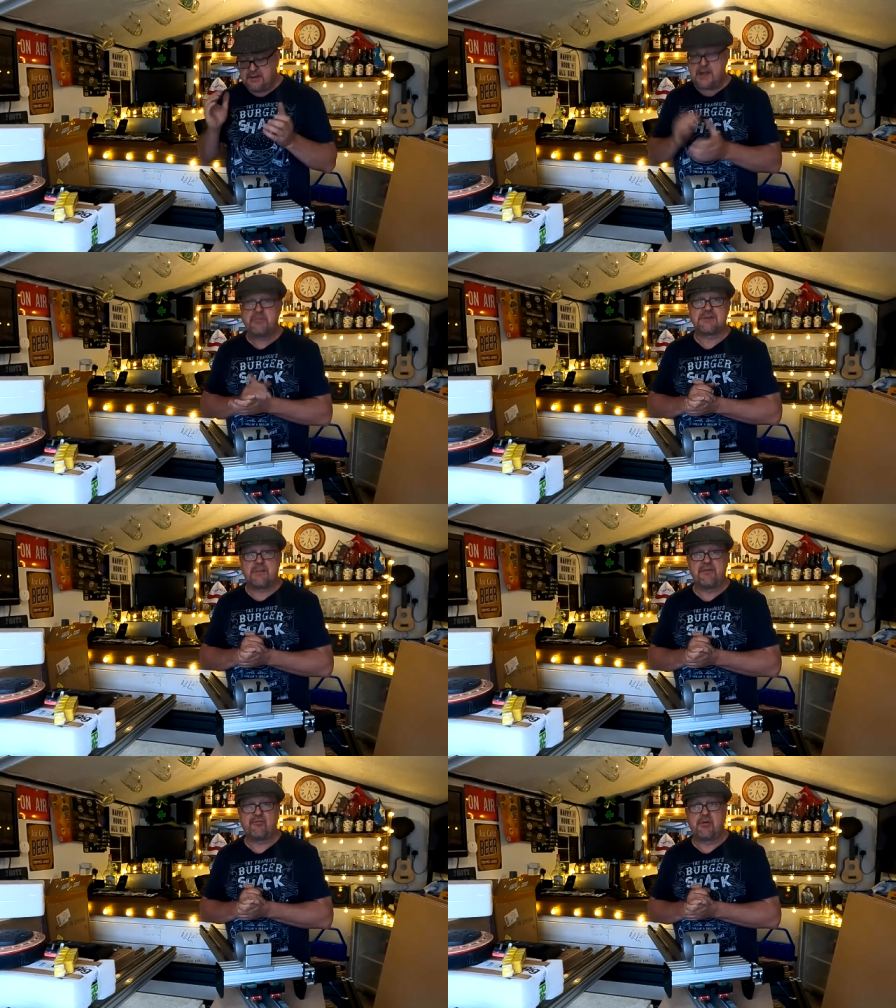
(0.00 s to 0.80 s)
Cable's
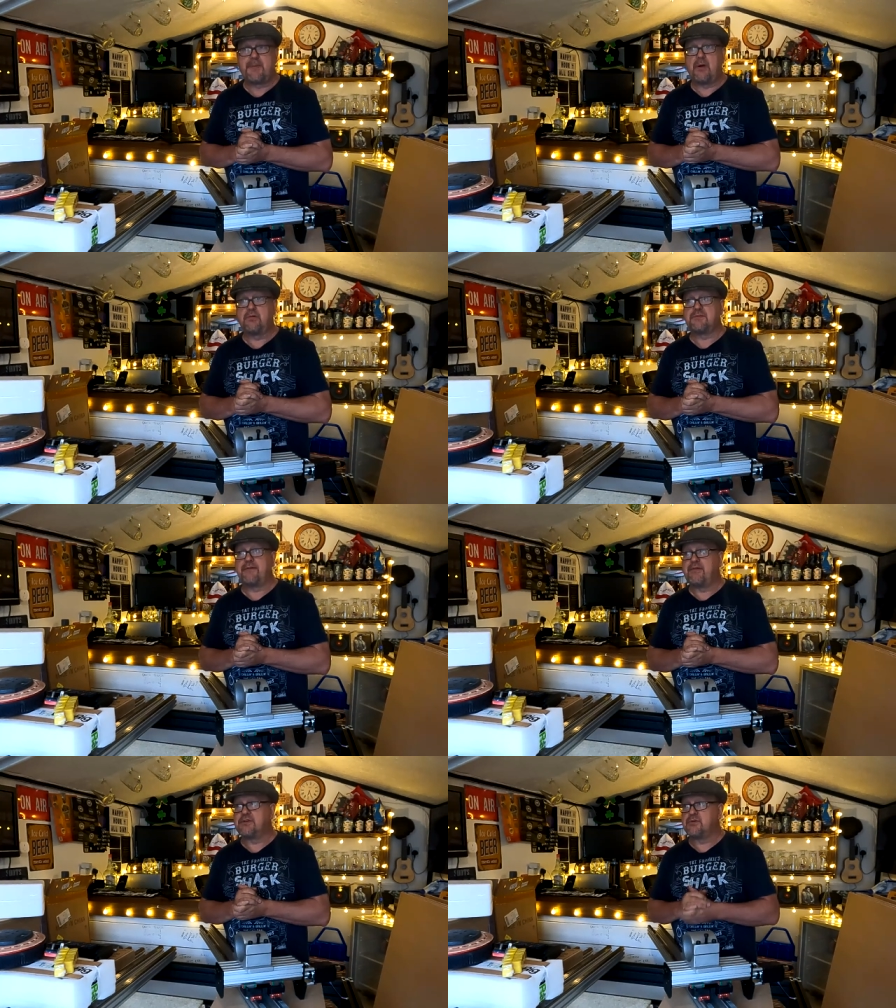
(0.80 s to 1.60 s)
coming through the post
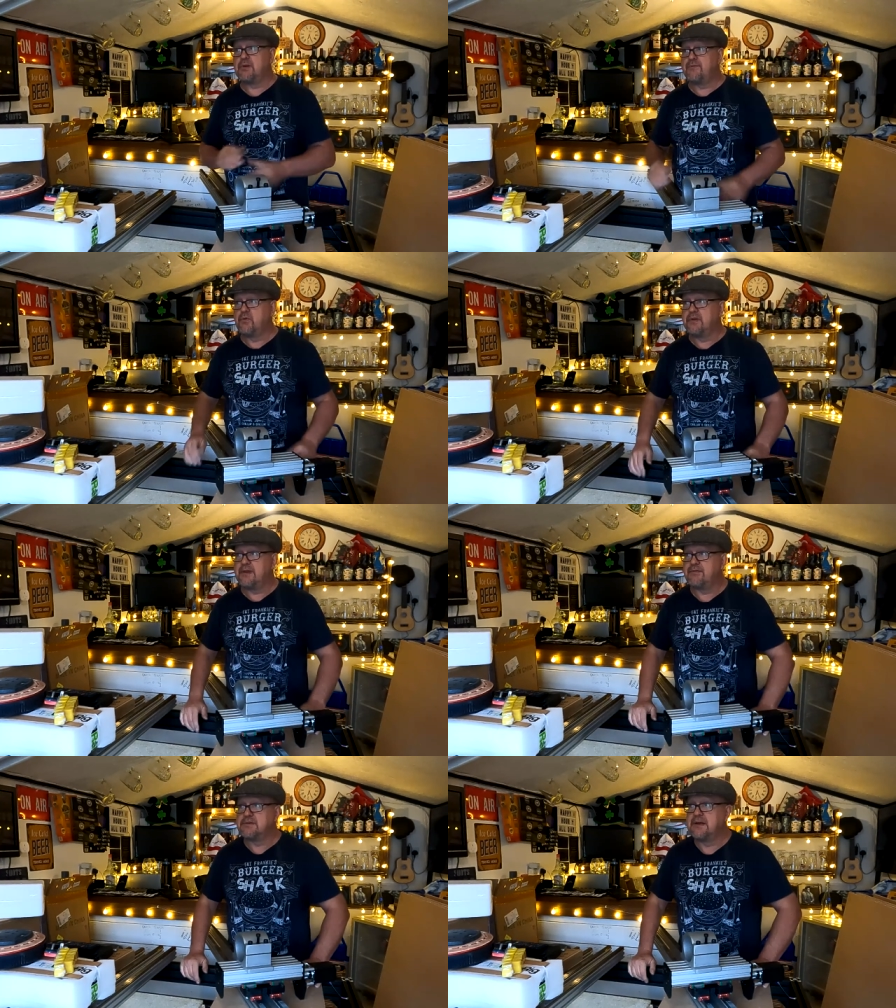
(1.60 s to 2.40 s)
very soon. I've ordered it
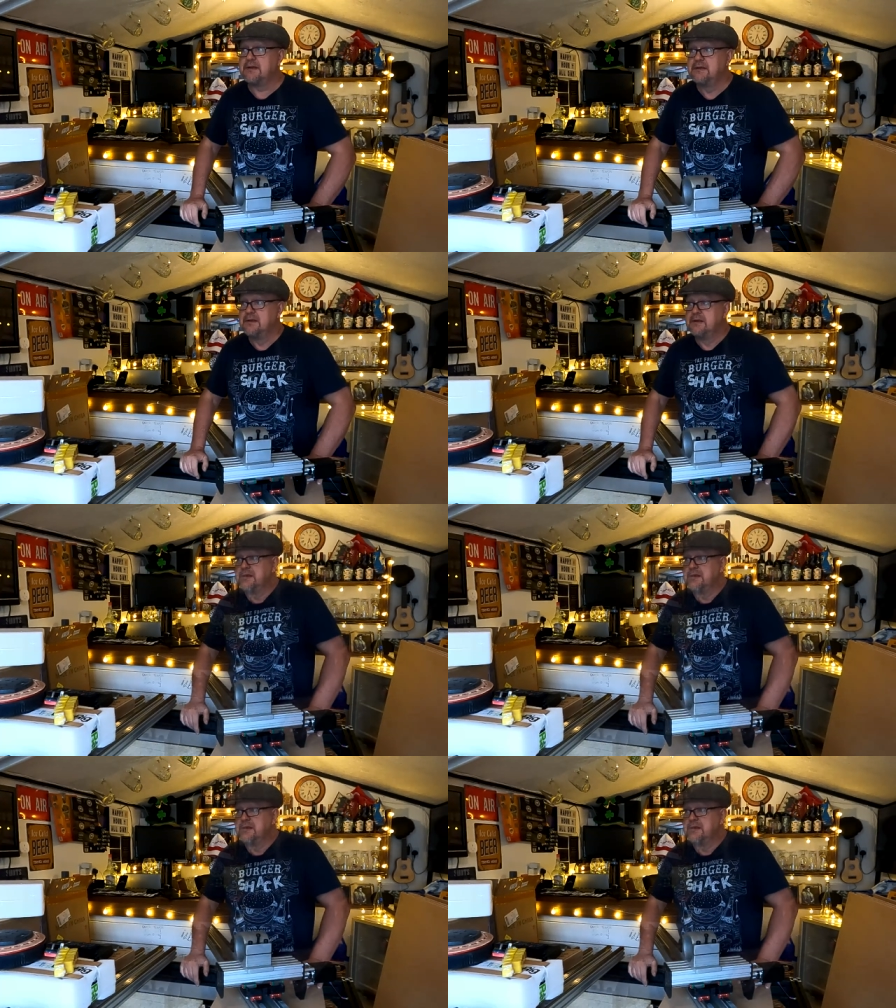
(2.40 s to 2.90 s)
the other day